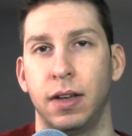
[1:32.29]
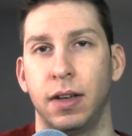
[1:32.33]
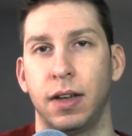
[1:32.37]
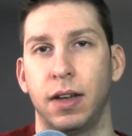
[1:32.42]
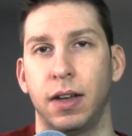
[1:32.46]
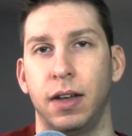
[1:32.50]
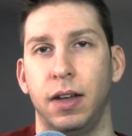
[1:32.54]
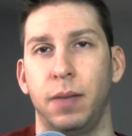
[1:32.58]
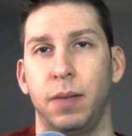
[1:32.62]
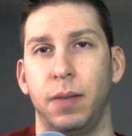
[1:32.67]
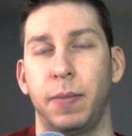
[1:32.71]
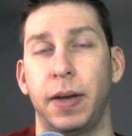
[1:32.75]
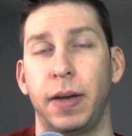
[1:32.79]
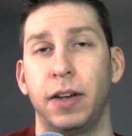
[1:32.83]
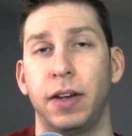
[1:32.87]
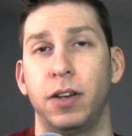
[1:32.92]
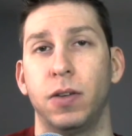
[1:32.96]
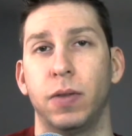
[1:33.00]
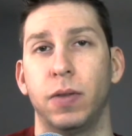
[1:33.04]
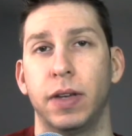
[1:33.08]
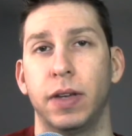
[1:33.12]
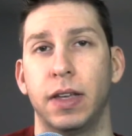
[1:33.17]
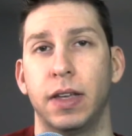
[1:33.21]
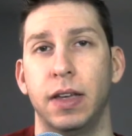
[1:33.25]
I know
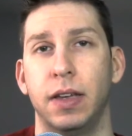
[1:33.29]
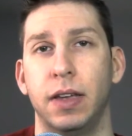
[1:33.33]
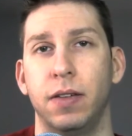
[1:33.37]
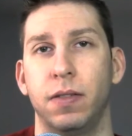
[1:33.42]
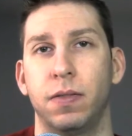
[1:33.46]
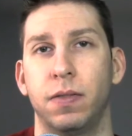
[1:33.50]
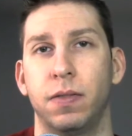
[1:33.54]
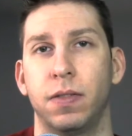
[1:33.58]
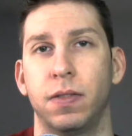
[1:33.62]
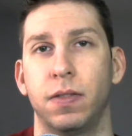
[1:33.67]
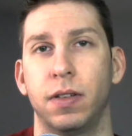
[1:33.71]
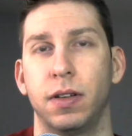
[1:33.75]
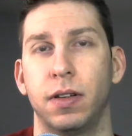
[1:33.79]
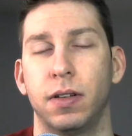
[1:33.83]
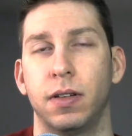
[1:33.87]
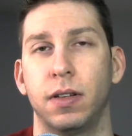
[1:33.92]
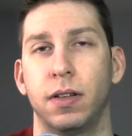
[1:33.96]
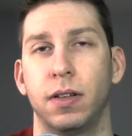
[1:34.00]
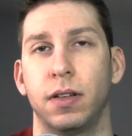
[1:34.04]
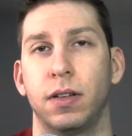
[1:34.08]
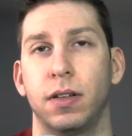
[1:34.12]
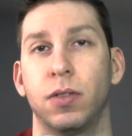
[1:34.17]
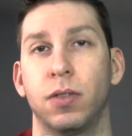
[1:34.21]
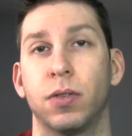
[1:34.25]
it gave,
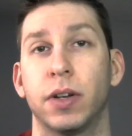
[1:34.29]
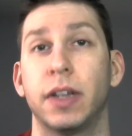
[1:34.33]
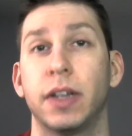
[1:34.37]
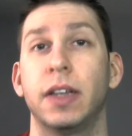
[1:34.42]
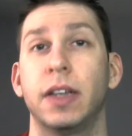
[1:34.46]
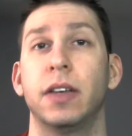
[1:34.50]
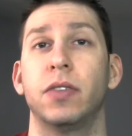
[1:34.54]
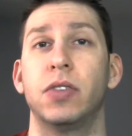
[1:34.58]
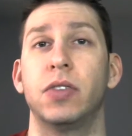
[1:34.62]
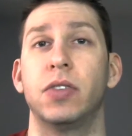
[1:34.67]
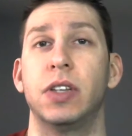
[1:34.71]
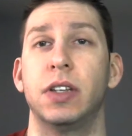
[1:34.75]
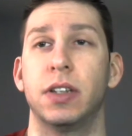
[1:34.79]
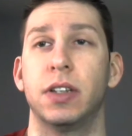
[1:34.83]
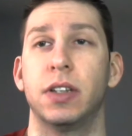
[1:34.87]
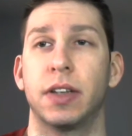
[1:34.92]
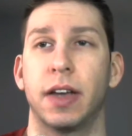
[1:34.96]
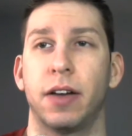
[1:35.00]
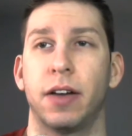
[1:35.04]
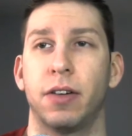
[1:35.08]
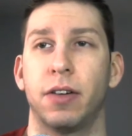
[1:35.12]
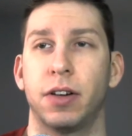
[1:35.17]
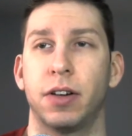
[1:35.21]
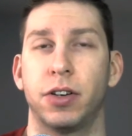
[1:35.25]
or it gives his
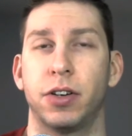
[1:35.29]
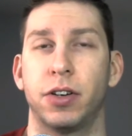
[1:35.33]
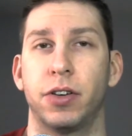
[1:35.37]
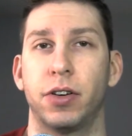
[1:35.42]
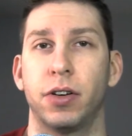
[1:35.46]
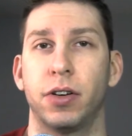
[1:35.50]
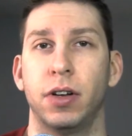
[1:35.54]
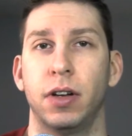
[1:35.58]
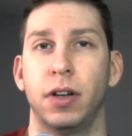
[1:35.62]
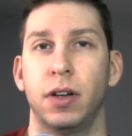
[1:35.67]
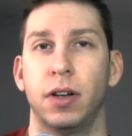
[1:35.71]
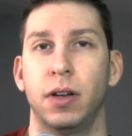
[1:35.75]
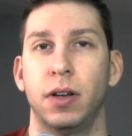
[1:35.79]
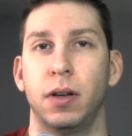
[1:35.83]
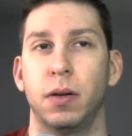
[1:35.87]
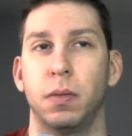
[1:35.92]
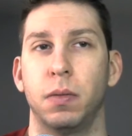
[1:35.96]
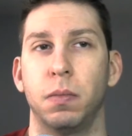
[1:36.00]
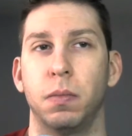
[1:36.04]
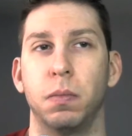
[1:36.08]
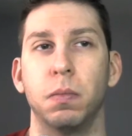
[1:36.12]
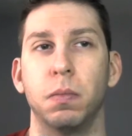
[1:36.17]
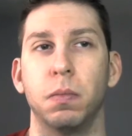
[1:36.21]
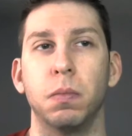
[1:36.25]
character
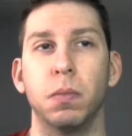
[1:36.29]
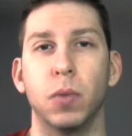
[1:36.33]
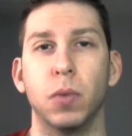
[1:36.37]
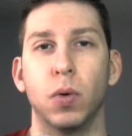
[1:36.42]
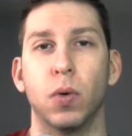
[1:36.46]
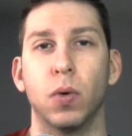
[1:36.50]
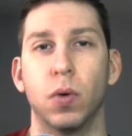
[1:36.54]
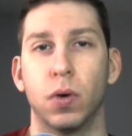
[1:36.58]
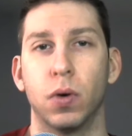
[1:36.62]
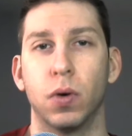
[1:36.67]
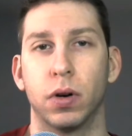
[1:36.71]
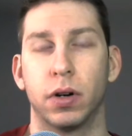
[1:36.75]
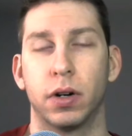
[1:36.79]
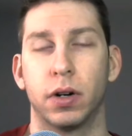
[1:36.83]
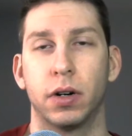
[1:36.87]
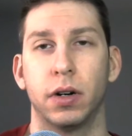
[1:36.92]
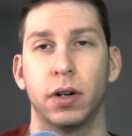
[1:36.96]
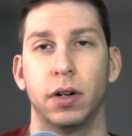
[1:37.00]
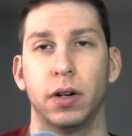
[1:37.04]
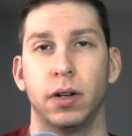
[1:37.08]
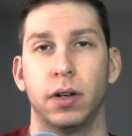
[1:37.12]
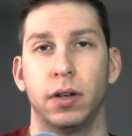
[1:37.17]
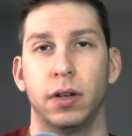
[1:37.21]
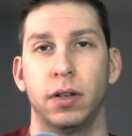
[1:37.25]
more,
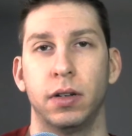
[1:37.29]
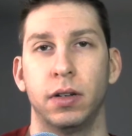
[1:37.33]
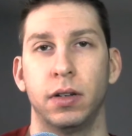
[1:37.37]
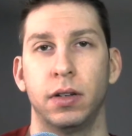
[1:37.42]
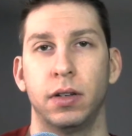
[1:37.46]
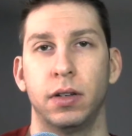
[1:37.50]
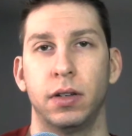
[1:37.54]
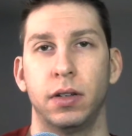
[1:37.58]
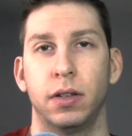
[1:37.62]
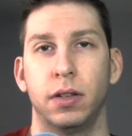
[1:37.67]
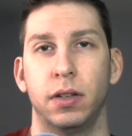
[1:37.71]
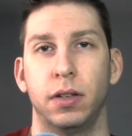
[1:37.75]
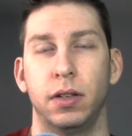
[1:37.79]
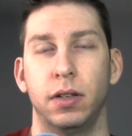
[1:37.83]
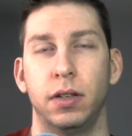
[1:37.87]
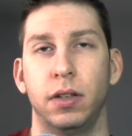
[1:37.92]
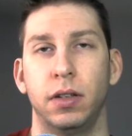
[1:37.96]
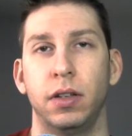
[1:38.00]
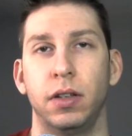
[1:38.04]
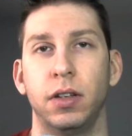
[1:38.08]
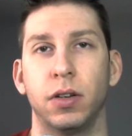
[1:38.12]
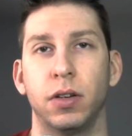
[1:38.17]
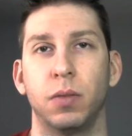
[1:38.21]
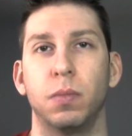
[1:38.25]

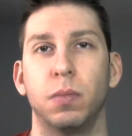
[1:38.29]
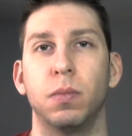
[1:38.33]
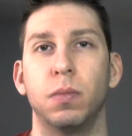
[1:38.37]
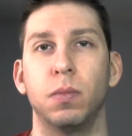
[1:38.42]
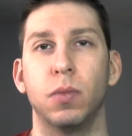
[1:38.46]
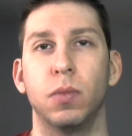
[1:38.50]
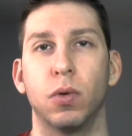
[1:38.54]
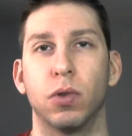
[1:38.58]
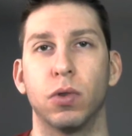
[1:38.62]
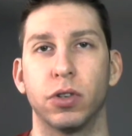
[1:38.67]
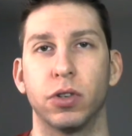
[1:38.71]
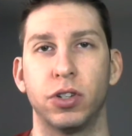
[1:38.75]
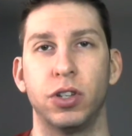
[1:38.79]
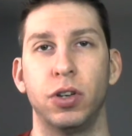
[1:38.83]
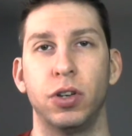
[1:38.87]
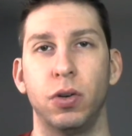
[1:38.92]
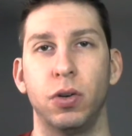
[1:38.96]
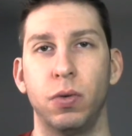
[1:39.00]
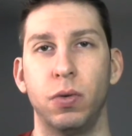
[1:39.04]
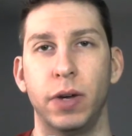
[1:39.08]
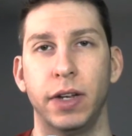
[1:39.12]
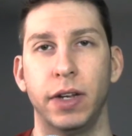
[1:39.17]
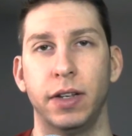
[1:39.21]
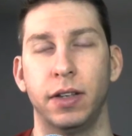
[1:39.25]
you know, more
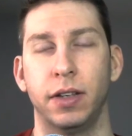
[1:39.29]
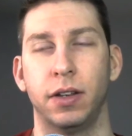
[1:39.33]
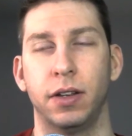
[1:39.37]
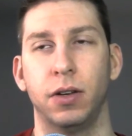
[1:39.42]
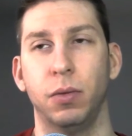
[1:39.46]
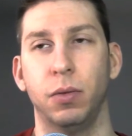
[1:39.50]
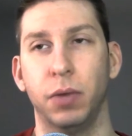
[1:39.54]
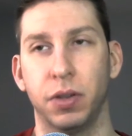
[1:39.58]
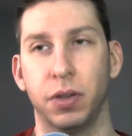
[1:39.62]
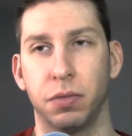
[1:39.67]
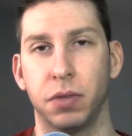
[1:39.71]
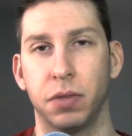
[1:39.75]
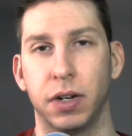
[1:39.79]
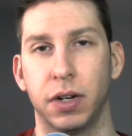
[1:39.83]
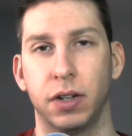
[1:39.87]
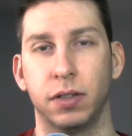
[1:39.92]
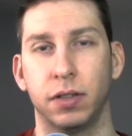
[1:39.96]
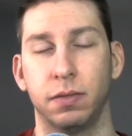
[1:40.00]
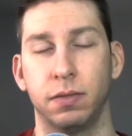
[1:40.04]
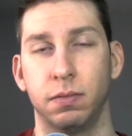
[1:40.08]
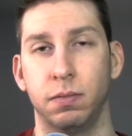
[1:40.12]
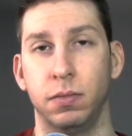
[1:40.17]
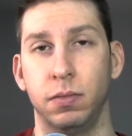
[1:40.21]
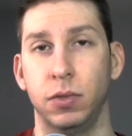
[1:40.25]
to it, you know, with Rick
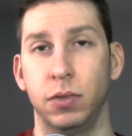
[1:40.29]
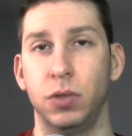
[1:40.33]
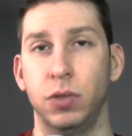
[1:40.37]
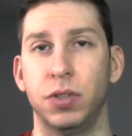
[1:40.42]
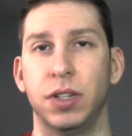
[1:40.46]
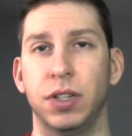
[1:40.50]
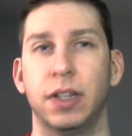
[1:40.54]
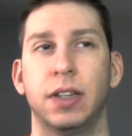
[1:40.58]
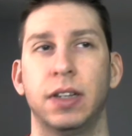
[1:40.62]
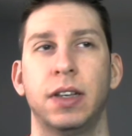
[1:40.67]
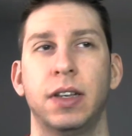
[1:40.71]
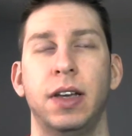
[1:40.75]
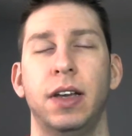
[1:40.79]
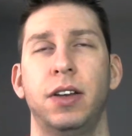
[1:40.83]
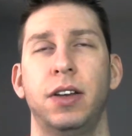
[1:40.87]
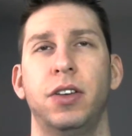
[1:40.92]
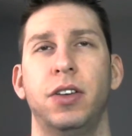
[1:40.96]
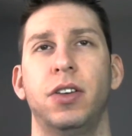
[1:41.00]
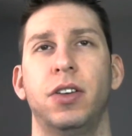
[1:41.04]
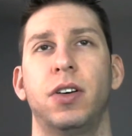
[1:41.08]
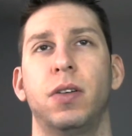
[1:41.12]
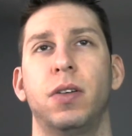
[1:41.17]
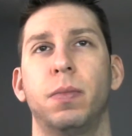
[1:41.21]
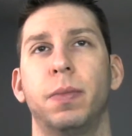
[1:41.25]
losing his hand and
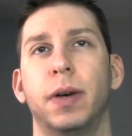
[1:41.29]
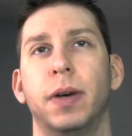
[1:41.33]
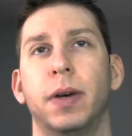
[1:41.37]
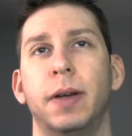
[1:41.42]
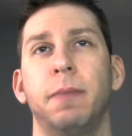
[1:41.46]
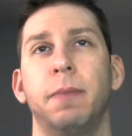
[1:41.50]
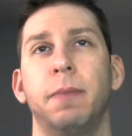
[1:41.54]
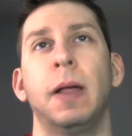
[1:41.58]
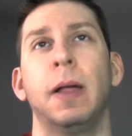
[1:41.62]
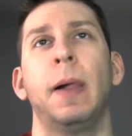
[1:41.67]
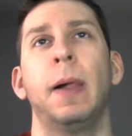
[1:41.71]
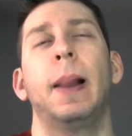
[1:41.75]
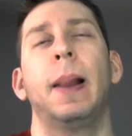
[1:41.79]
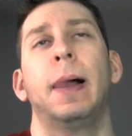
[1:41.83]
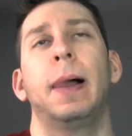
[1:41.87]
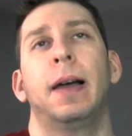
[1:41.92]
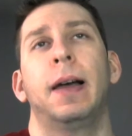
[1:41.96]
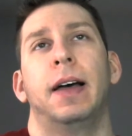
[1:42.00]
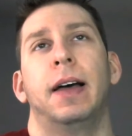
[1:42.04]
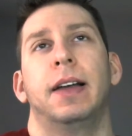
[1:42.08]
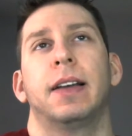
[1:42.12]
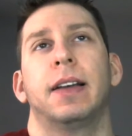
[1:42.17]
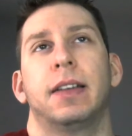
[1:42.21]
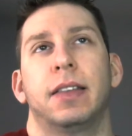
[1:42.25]
all, but I
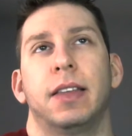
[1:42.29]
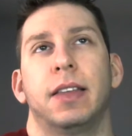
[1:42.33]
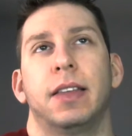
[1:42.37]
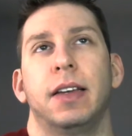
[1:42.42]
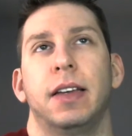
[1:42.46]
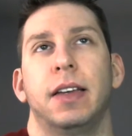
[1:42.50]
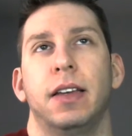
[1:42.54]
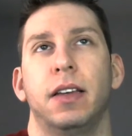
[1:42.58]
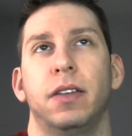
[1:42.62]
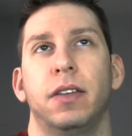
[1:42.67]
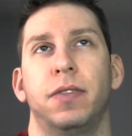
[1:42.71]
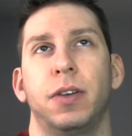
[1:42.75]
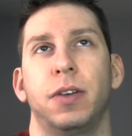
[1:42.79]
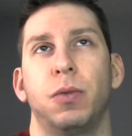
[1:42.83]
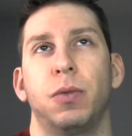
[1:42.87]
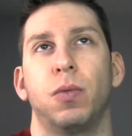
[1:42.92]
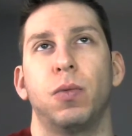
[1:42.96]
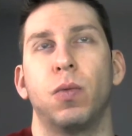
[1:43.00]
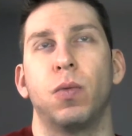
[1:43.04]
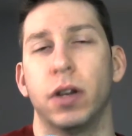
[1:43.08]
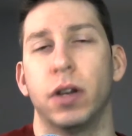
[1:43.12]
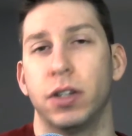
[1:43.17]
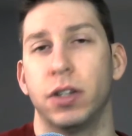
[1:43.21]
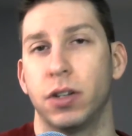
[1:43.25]
kind of think if it
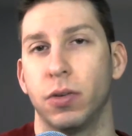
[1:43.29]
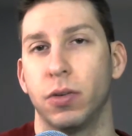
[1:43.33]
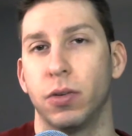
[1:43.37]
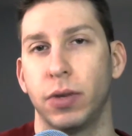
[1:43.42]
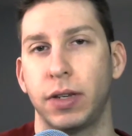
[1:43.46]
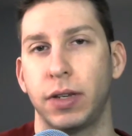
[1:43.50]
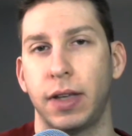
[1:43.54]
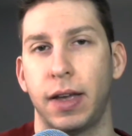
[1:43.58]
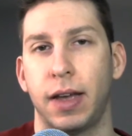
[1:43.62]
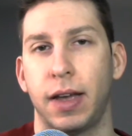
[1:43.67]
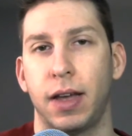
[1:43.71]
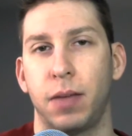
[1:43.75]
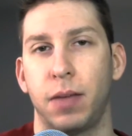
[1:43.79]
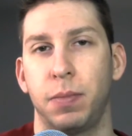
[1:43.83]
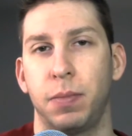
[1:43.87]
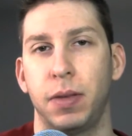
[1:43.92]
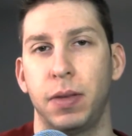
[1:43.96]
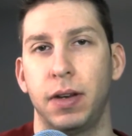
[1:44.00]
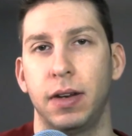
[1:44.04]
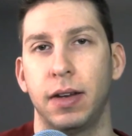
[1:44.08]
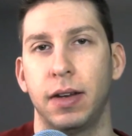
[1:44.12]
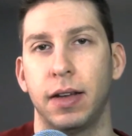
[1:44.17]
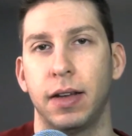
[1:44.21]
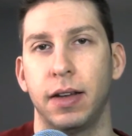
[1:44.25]
was going to
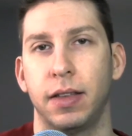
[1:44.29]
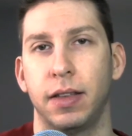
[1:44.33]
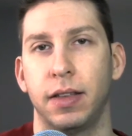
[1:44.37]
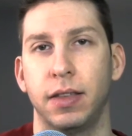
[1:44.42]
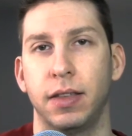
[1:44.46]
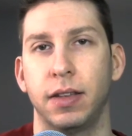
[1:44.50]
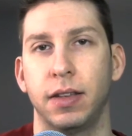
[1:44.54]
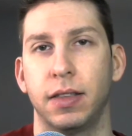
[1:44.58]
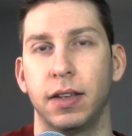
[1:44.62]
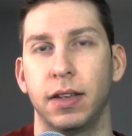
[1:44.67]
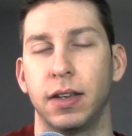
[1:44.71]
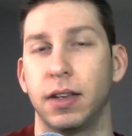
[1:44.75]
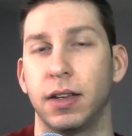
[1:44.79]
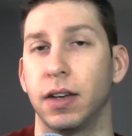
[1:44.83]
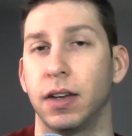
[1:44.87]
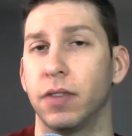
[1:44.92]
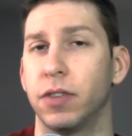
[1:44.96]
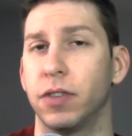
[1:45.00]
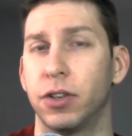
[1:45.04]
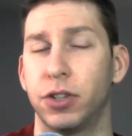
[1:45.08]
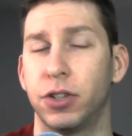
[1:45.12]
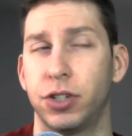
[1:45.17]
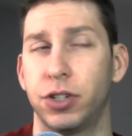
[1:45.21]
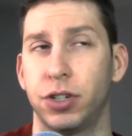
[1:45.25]
happen, I think the
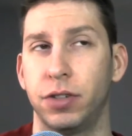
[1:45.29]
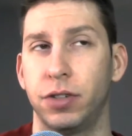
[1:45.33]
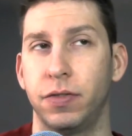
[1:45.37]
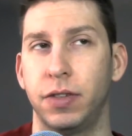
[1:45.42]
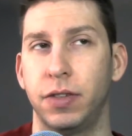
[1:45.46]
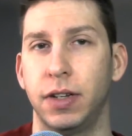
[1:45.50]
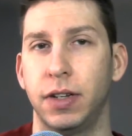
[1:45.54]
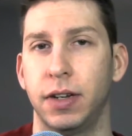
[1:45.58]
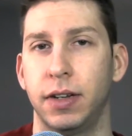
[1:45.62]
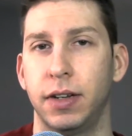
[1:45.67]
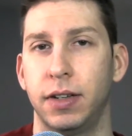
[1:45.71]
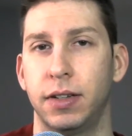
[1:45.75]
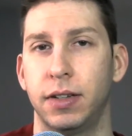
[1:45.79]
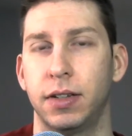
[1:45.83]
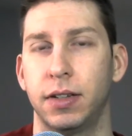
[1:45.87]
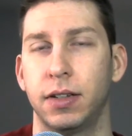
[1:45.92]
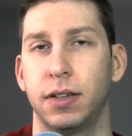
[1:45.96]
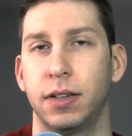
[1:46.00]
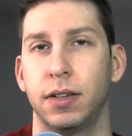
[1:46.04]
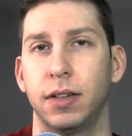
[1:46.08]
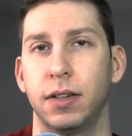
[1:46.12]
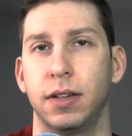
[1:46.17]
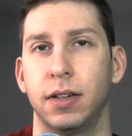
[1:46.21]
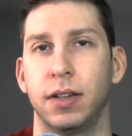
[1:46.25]
governor should have done it,
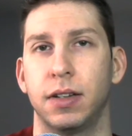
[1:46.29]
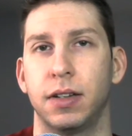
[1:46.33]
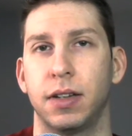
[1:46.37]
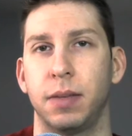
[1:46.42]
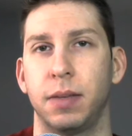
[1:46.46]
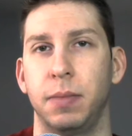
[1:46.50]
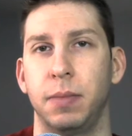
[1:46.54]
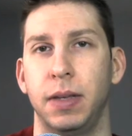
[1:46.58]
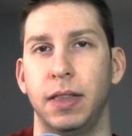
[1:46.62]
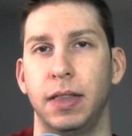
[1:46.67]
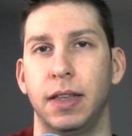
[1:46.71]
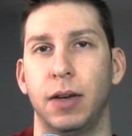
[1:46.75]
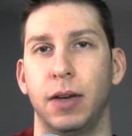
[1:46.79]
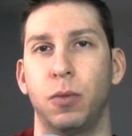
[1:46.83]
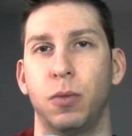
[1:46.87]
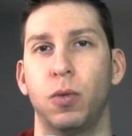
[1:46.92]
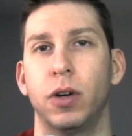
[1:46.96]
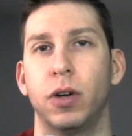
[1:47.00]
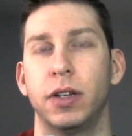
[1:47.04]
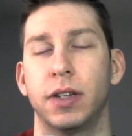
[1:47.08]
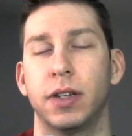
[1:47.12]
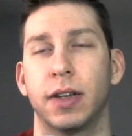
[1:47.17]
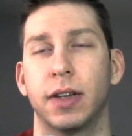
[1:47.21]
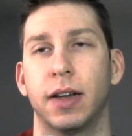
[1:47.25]
because, I mean, that
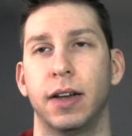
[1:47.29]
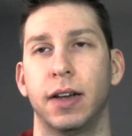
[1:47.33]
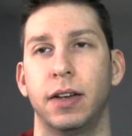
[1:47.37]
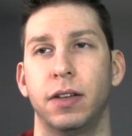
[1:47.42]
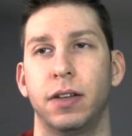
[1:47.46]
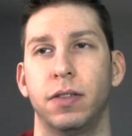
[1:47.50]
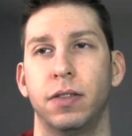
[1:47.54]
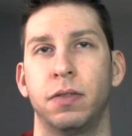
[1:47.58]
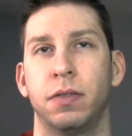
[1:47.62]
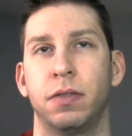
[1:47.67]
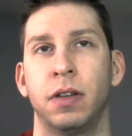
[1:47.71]
was kind of,